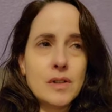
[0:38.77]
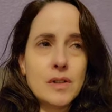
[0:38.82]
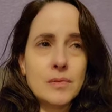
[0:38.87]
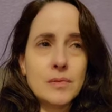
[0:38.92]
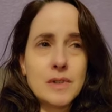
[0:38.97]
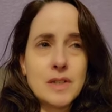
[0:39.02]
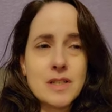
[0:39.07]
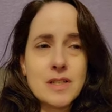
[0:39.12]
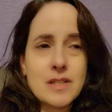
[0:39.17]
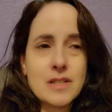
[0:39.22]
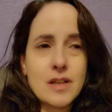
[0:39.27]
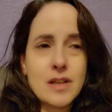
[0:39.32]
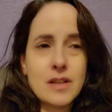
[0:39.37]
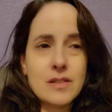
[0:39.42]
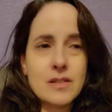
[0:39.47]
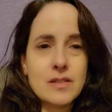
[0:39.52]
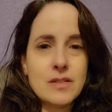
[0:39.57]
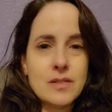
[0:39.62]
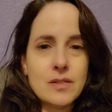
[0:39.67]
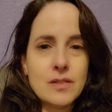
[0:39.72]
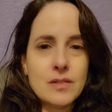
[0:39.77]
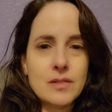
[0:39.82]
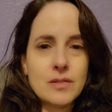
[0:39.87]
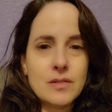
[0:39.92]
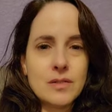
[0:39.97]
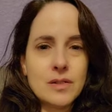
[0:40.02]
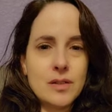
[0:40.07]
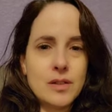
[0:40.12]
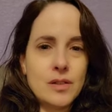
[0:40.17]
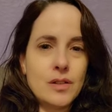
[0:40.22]
Uh, we just lost
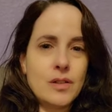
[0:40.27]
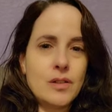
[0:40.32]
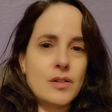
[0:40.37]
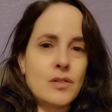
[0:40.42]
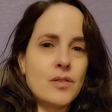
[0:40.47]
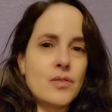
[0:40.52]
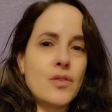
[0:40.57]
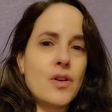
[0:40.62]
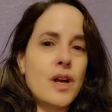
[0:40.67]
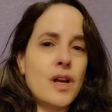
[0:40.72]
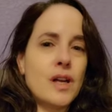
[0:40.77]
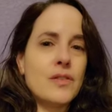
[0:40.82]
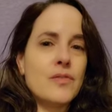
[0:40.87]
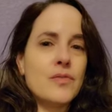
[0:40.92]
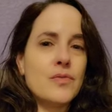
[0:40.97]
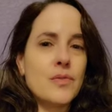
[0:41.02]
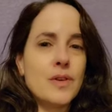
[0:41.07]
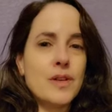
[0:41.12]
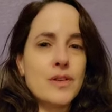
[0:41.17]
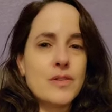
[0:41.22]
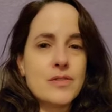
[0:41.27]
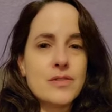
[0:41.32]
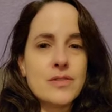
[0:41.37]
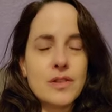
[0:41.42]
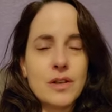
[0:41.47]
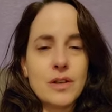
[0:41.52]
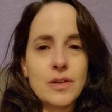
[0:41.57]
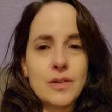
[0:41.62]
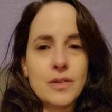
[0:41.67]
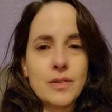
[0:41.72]
Craig four
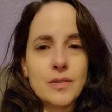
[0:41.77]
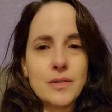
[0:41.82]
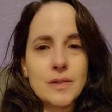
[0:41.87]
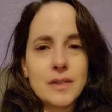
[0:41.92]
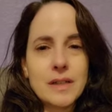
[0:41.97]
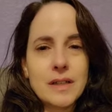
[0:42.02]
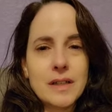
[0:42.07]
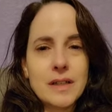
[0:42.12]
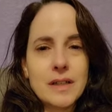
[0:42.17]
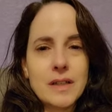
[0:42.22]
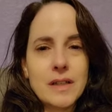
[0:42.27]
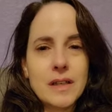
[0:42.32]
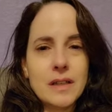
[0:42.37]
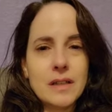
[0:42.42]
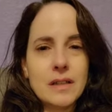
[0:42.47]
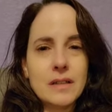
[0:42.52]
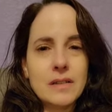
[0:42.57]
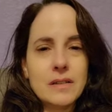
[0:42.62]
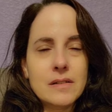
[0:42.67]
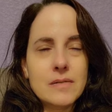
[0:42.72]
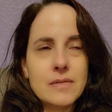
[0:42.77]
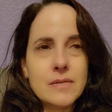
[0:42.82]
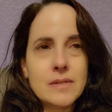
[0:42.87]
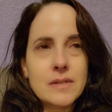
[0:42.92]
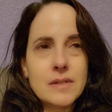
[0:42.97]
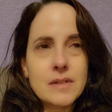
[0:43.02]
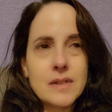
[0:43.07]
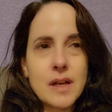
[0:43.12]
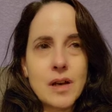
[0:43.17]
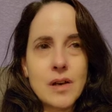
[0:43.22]
years ago, and
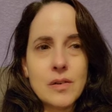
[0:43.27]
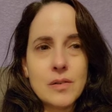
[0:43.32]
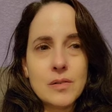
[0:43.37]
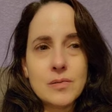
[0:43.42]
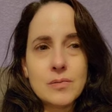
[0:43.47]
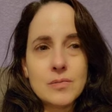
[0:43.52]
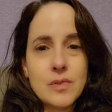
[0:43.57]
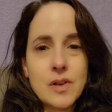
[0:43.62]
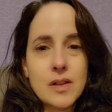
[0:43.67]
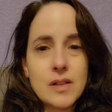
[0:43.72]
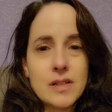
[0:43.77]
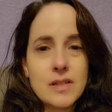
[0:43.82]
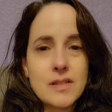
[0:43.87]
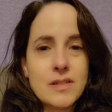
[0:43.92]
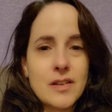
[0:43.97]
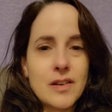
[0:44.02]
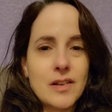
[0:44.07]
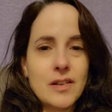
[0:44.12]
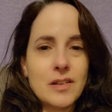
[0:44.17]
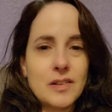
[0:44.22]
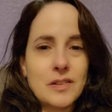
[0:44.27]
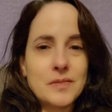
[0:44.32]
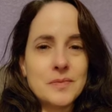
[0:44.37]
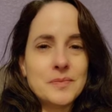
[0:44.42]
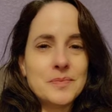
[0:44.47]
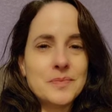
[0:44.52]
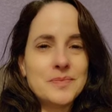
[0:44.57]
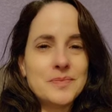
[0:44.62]
now Ronnie's gone.